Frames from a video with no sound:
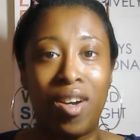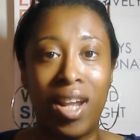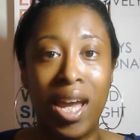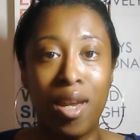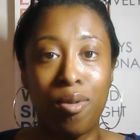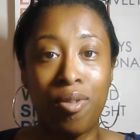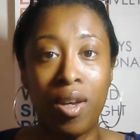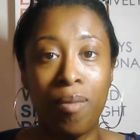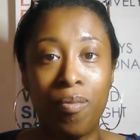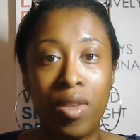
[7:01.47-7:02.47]
life,
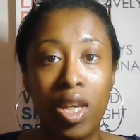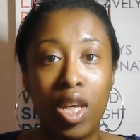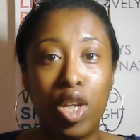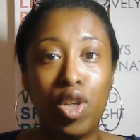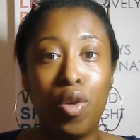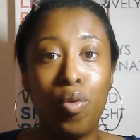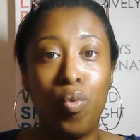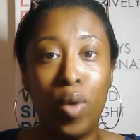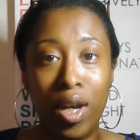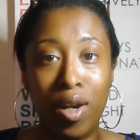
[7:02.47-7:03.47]
you
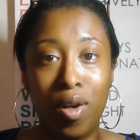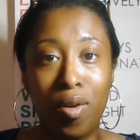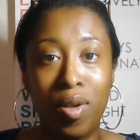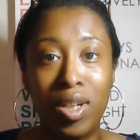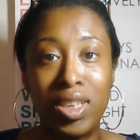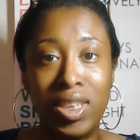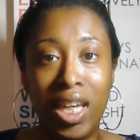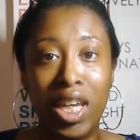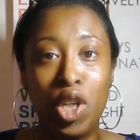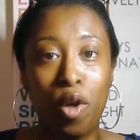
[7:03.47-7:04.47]
will
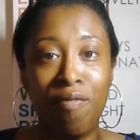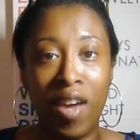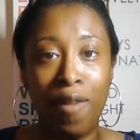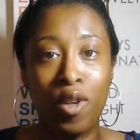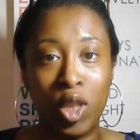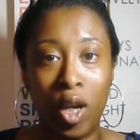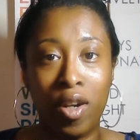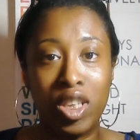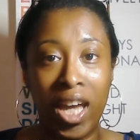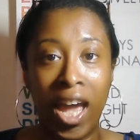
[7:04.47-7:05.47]
see your favor turn
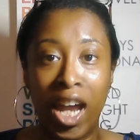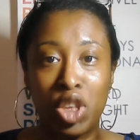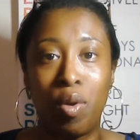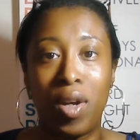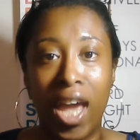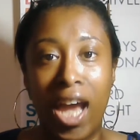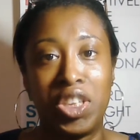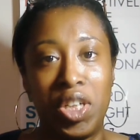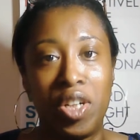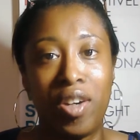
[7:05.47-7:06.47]
into actual
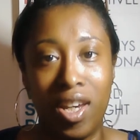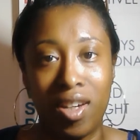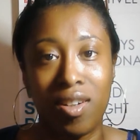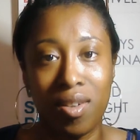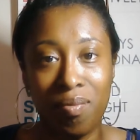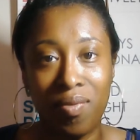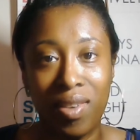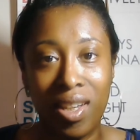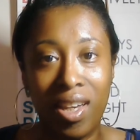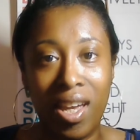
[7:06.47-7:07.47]
cash in your hand.
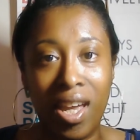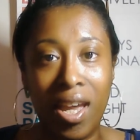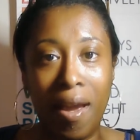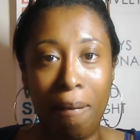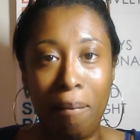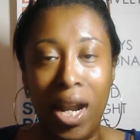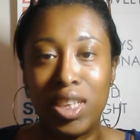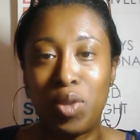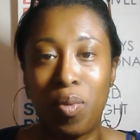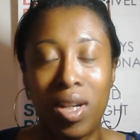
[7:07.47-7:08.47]
But I
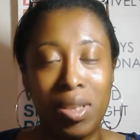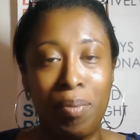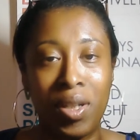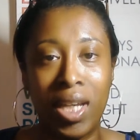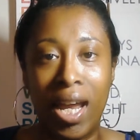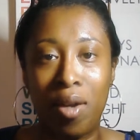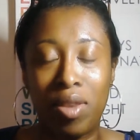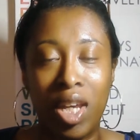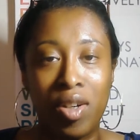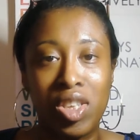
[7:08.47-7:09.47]
just wanted to put that out
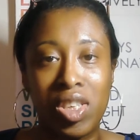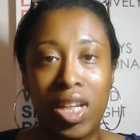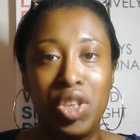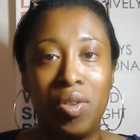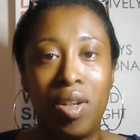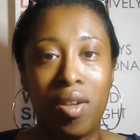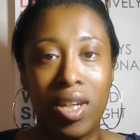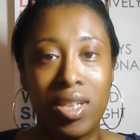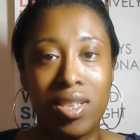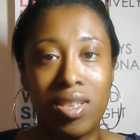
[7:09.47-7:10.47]
there and just let you know
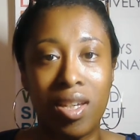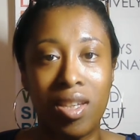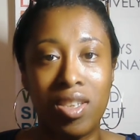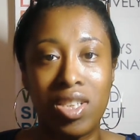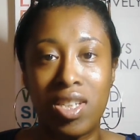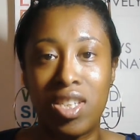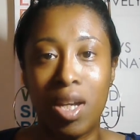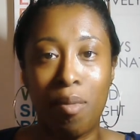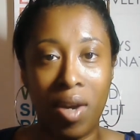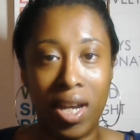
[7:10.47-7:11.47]
this, just to
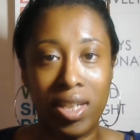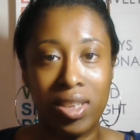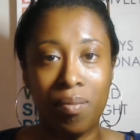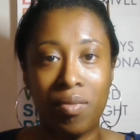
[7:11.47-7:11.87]
summarize.